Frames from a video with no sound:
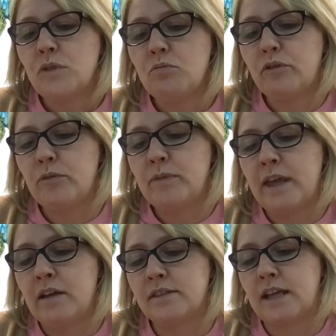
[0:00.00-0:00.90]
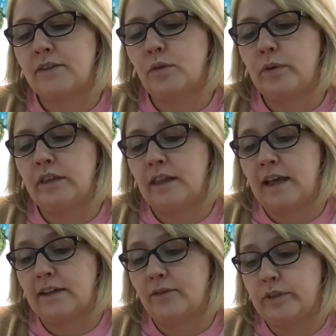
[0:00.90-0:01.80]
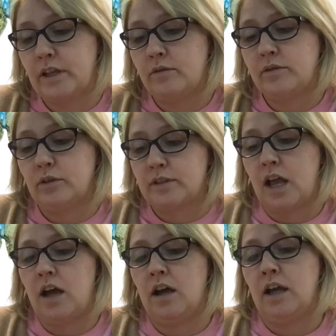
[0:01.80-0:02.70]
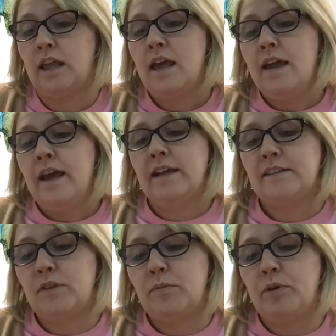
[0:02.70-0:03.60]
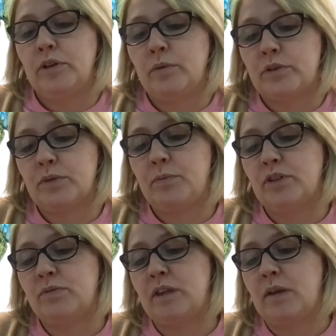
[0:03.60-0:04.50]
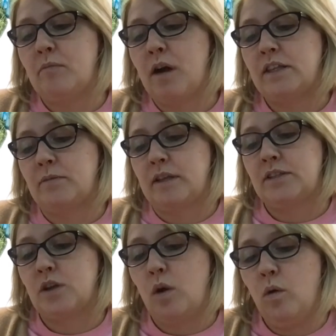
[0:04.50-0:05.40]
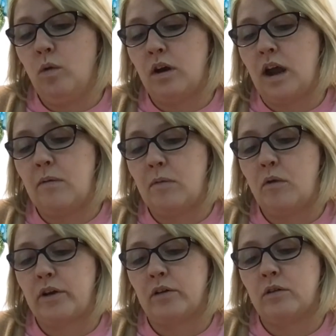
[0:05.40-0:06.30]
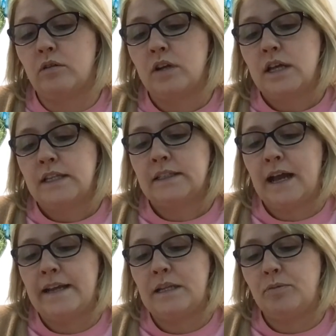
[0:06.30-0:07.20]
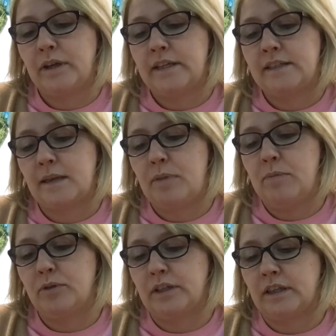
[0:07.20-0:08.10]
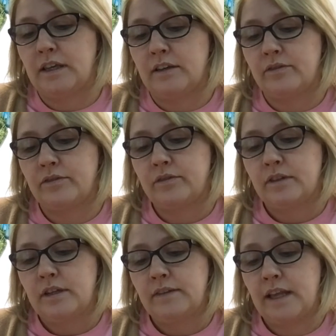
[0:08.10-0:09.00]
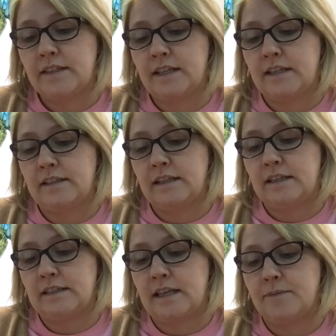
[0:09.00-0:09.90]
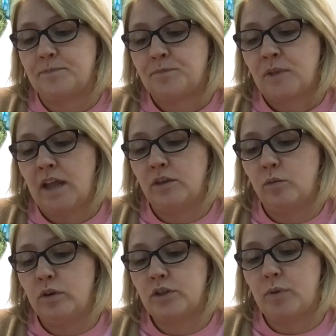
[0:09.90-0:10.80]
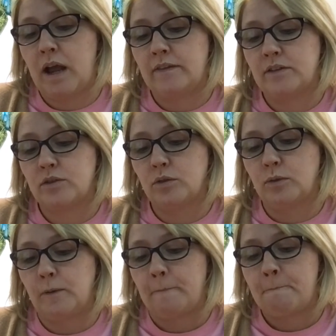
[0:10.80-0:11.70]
But from the outside, the lack of windows looks odd, as if the building were supposed to be a monument or a memorial, not any place that people could live. That's it, Nina said, and the woods are behind the school.